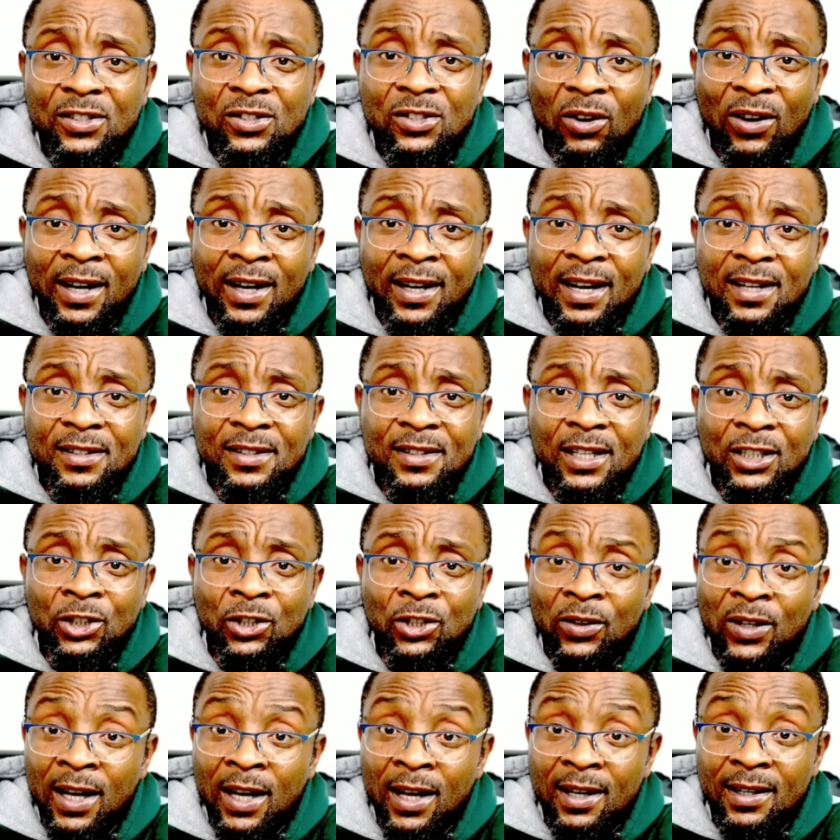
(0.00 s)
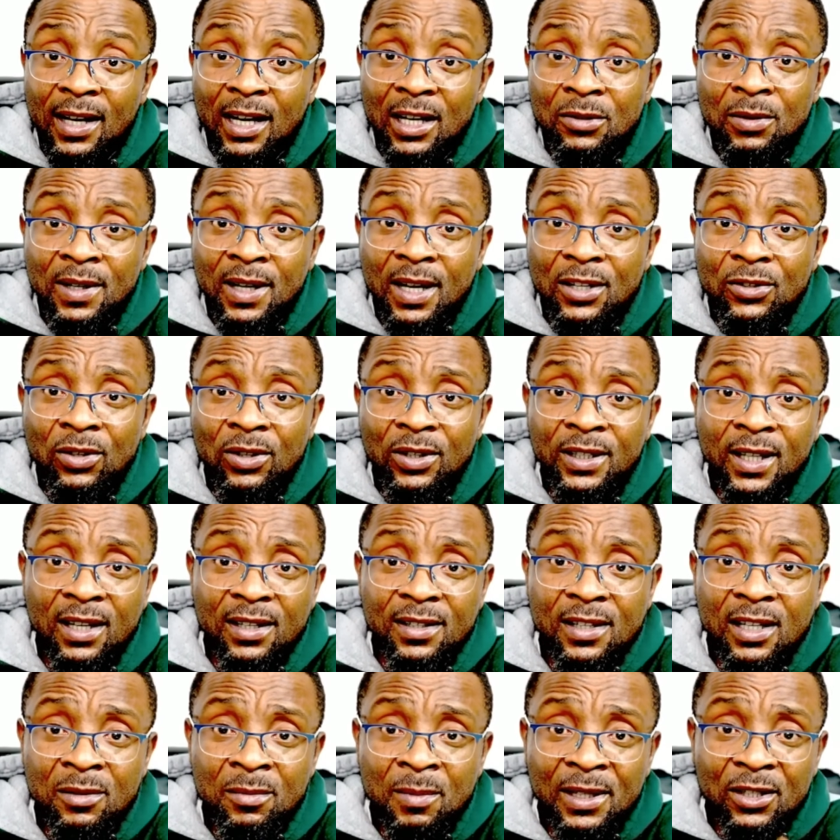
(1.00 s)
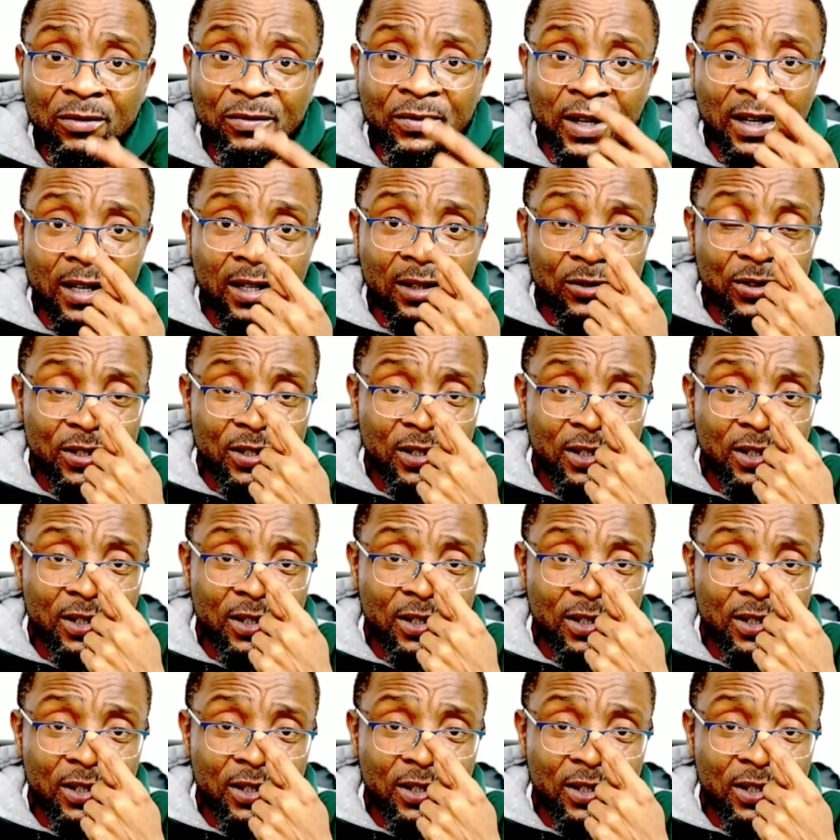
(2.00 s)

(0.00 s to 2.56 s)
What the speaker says: organization. That's when I saw their statement of account.